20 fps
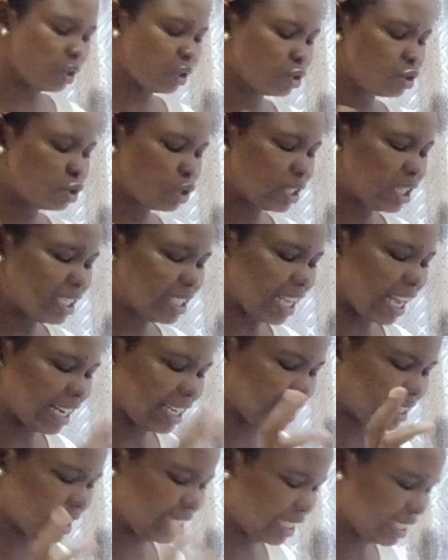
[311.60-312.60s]
So these are
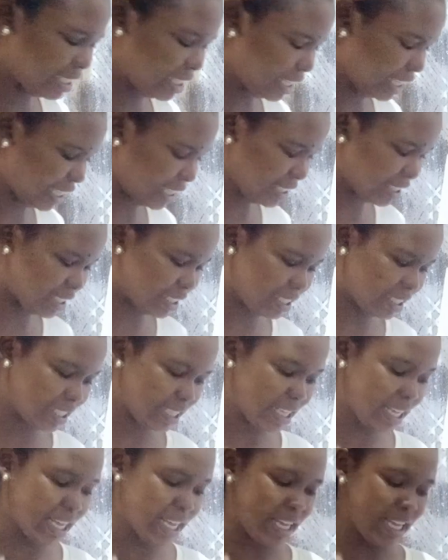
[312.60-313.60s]
the three things
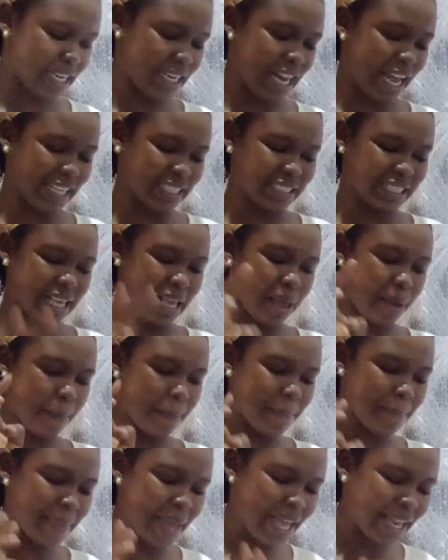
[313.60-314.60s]
that it
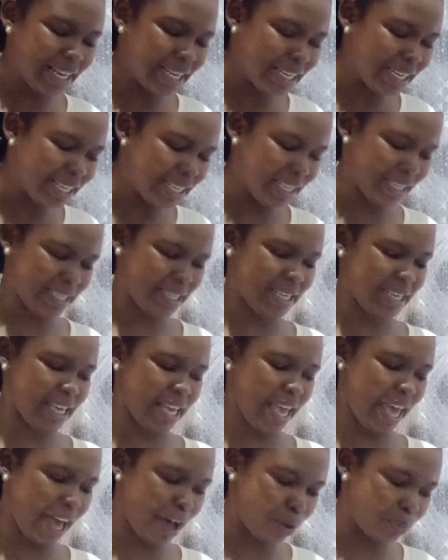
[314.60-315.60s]
mainly
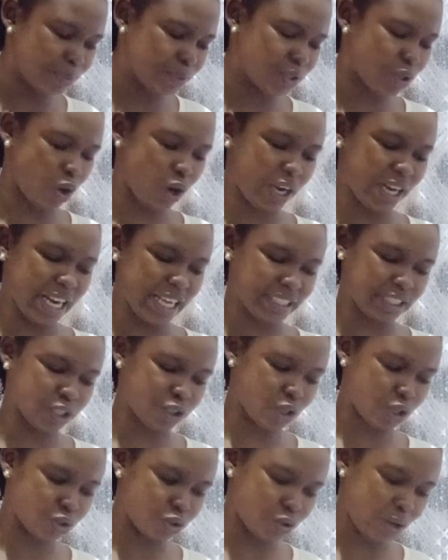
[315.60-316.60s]
helps
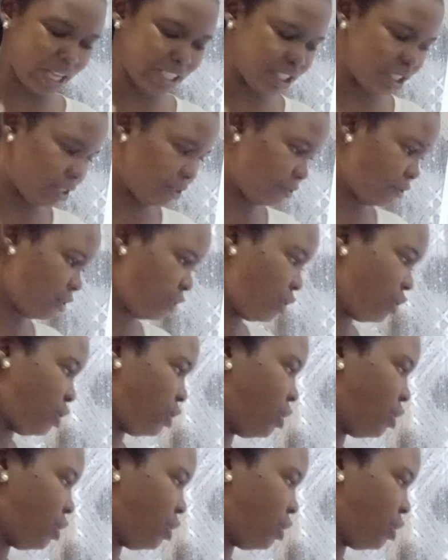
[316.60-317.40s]
organization to achieve.